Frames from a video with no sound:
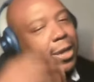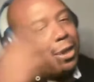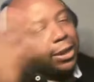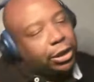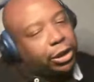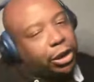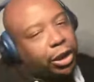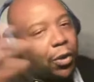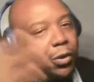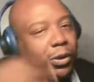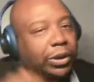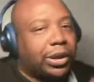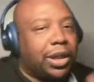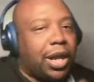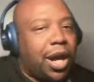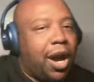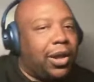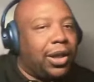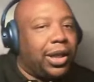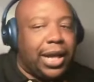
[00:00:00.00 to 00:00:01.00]
jokes and
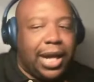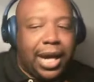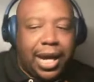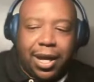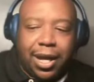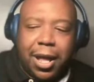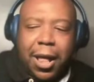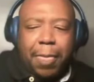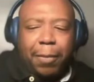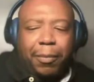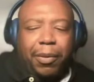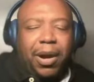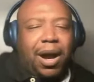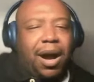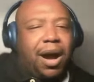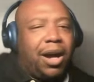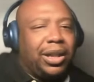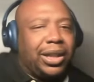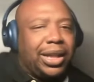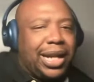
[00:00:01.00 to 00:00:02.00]
all of that. But
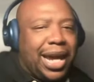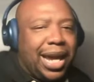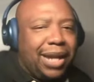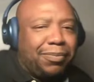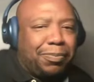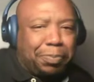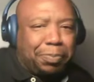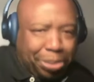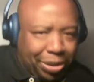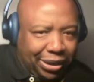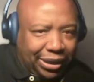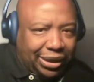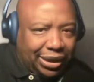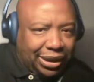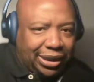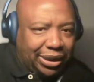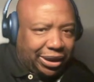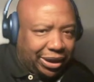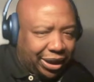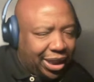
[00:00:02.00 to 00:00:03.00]
all of that
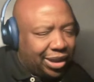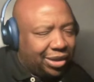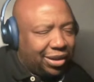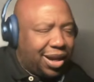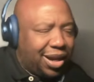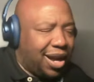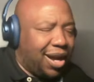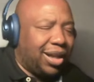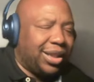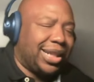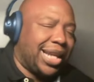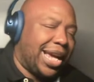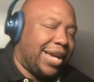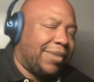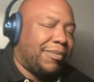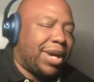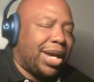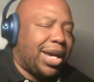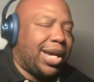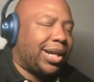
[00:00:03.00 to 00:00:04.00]
pussy shit and all that,
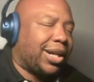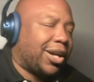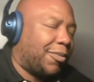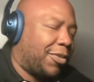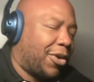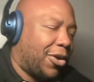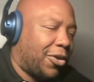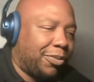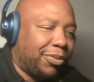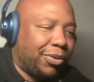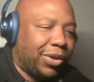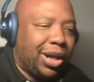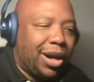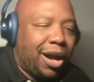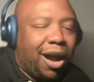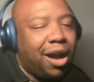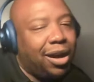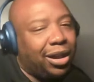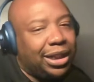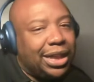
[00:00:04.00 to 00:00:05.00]
man, come on, bro.
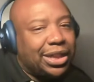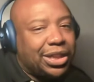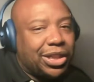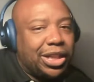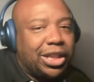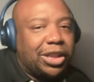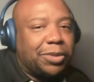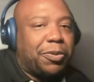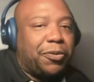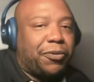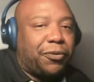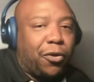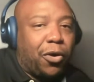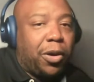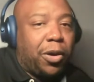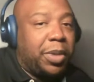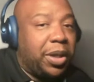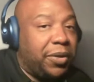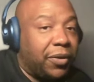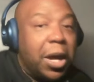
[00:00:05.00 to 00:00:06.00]
All that shit is
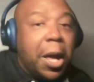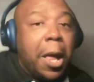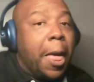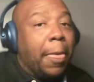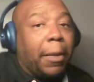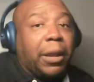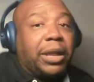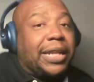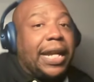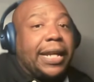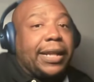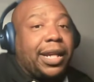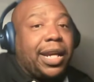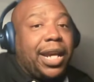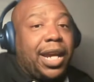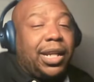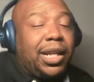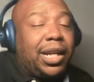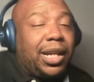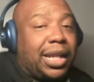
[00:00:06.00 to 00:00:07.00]
performative. Because at the
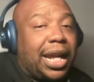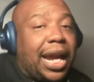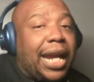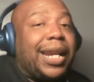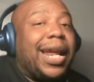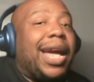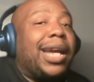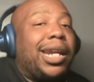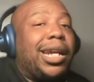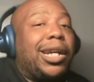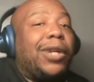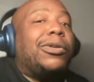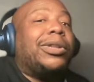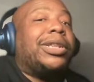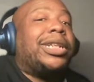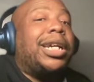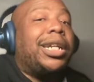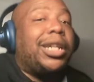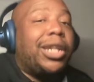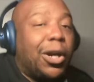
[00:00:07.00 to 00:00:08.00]
end of the day, that nigga
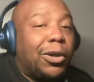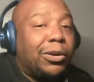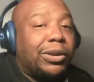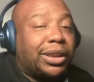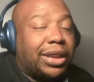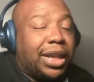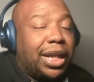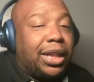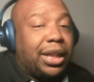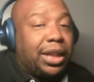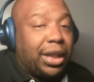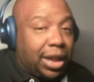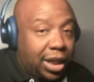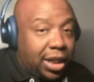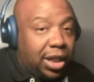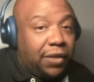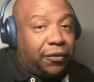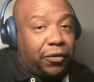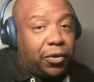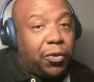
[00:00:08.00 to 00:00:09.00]
was in your city.
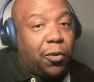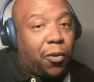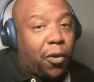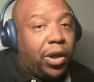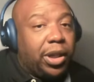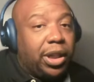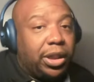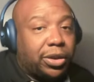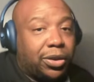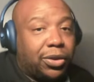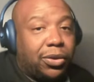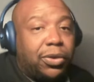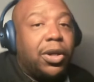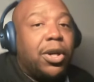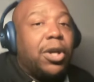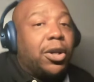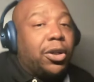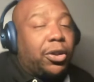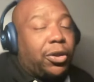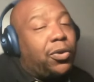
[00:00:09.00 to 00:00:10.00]
And if you wanted to,
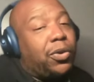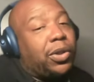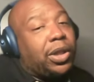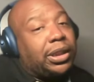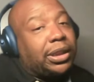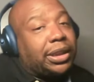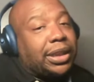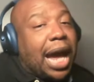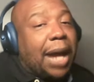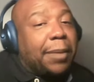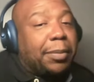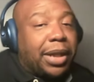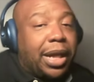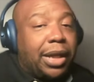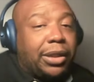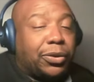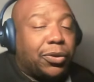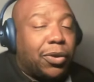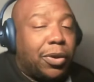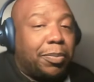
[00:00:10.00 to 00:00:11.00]
you could have stopped
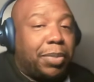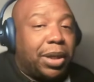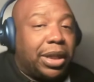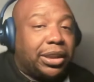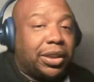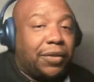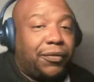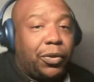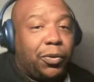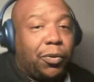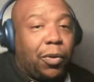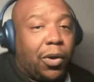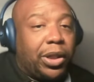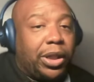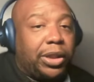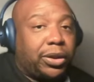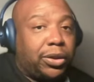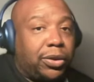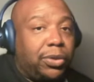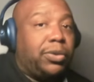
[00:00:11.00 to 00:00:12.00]
that tour bus if you
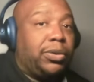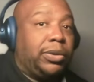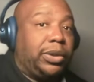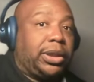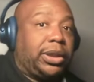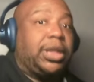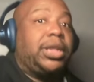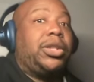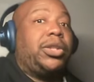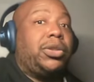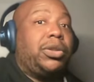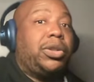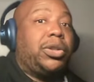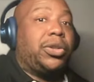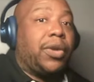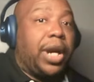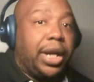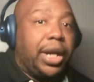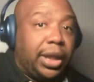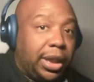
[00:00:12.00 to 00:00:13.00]
wanted to, since you
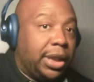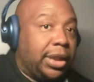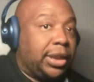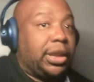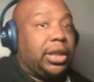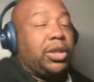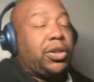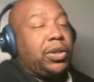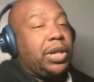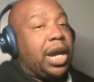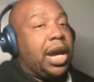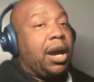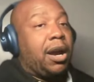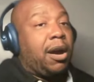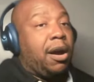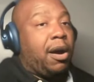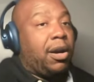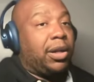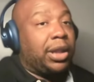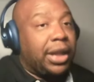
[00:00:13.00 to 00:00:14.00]
Drake and since you got
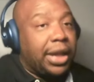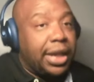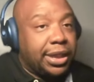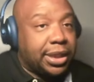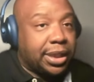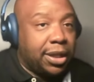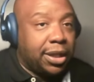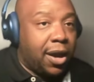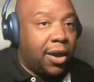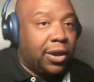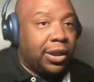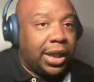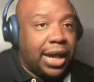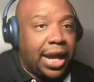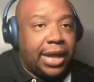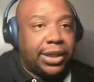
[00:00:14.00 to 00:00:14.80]
all of this and all of that